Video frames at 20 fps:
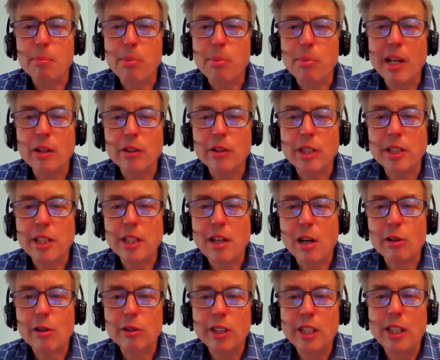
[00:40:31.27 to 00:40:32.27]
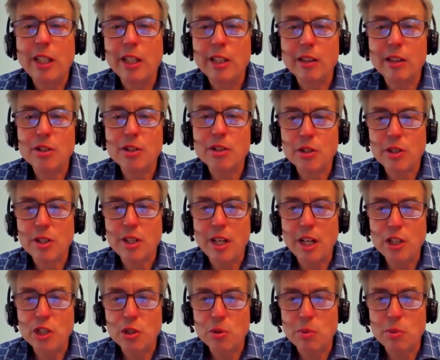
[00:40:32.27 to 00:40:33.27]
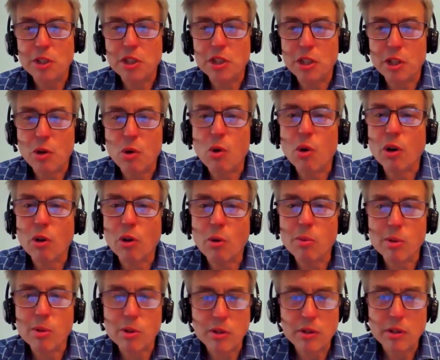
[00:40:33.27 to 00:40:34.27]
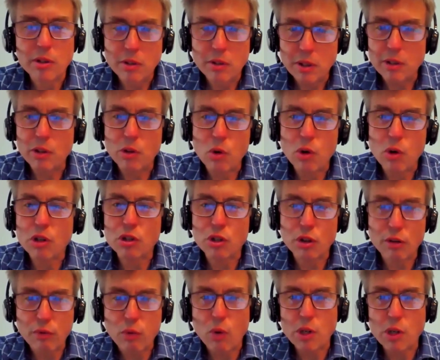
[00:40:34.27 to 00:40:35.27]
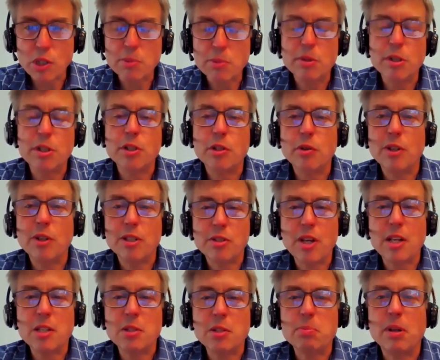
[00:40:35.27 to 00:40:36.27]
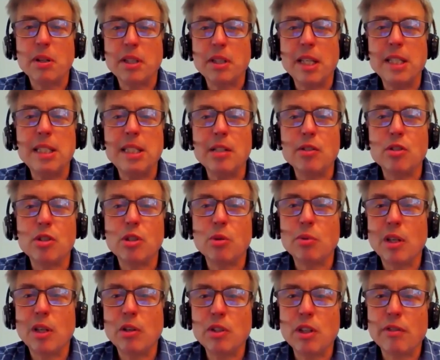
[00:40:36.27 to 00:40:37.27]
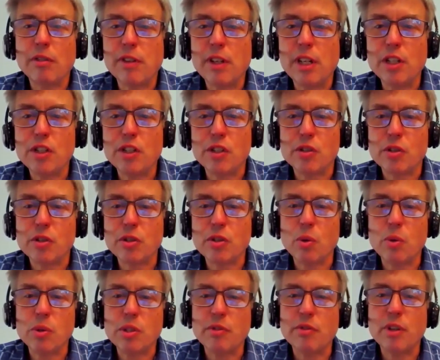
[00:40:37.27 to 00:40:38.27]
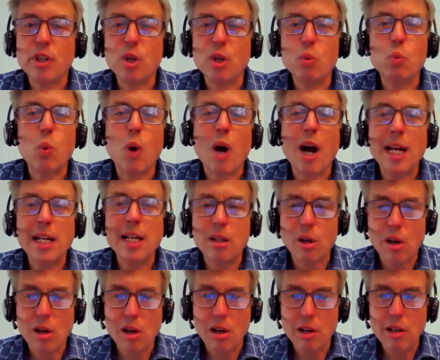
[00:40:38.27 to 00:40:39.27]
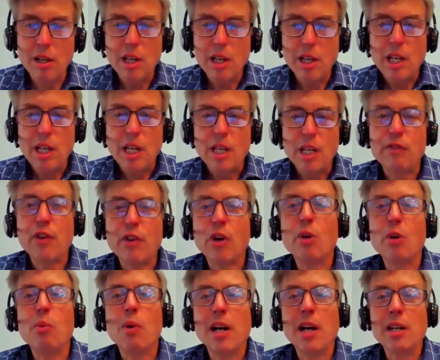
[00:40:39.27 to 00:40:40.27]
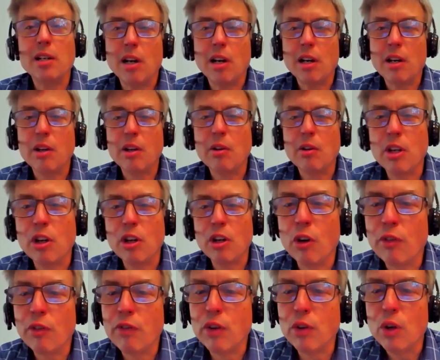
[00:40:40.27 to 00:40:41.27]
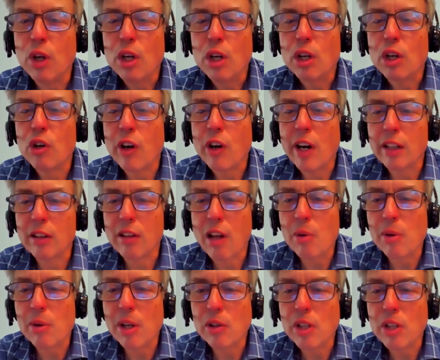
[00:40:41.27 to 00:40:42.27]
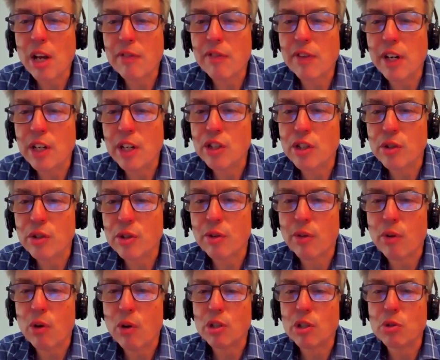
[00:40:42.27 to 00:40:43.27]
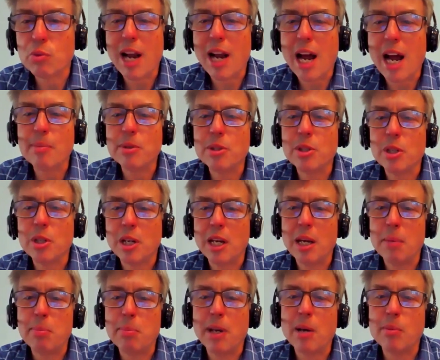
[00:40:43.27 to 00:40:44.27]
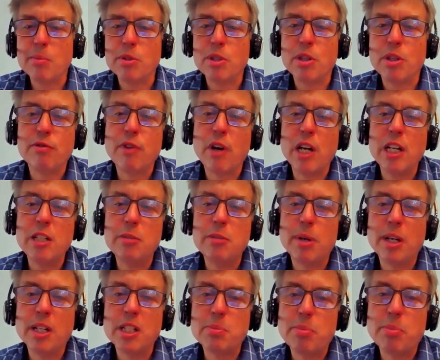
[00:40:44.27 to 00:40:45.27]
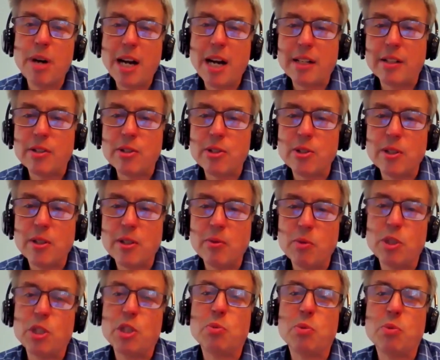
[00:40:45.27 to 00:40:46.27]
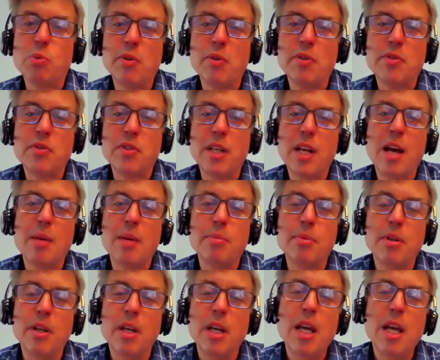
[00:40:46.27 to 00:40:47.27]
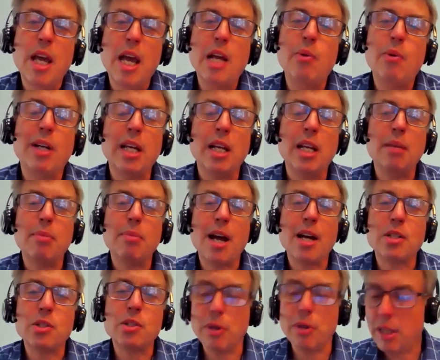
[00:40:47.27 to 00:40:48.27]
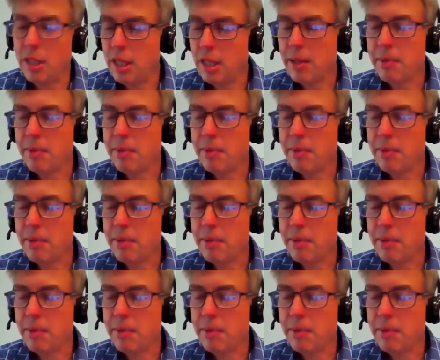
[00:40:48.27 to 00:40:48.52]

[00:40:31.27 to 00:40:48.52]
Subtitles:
pointing out that they not only legalized euthanasia, which the court sort of forced them to do in a sense, but they did so without definitions. So it's a very wide law. It's very wide law. If you create a law without definitions, of course, what happens, it becomes defined by its practice, which is what we've seen happen. Anyway, getting back to it,